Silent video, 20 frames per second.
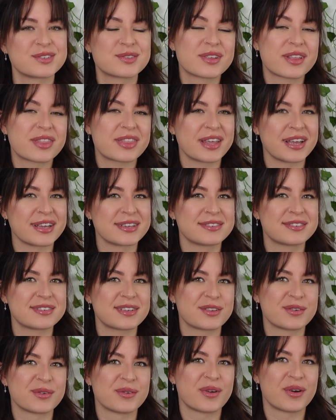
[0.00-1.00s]
to the things
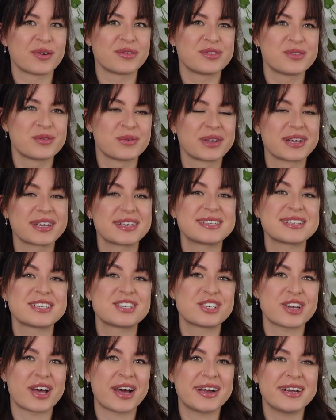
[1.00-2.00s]
that you loved doing as a
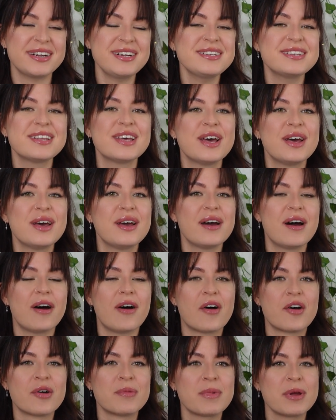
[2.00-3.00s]
child,
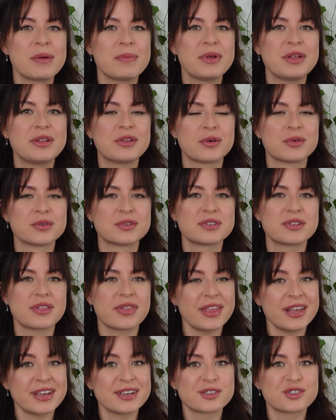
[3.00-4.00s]
or maybe those
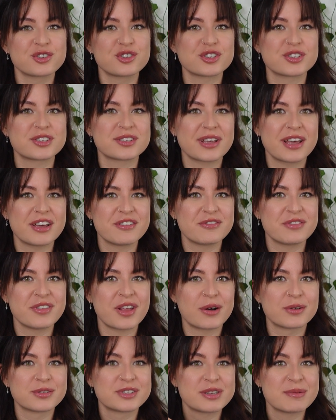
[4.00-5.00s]
things just have
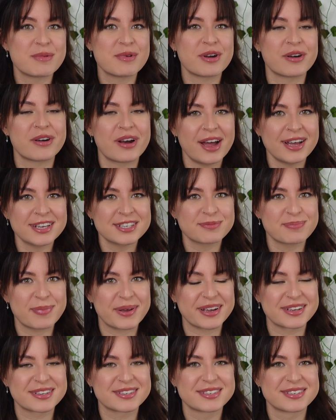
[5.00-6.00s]
now similar
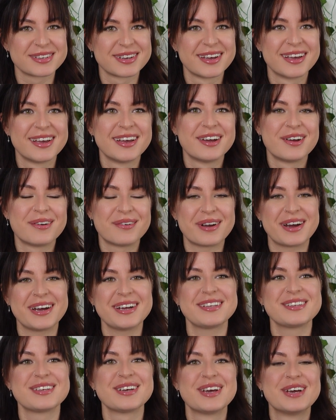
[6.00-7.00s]
aspects,
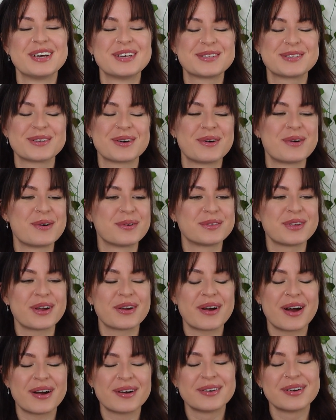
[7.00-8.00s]
right? So there
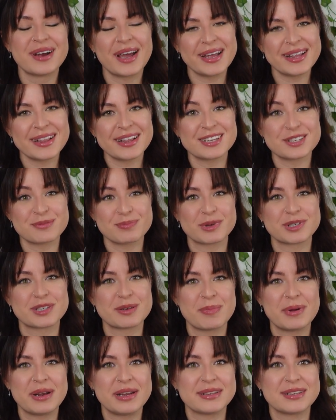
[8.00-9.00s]
are endless
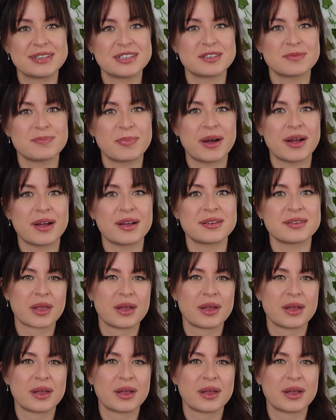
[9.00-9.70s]
possibilities, but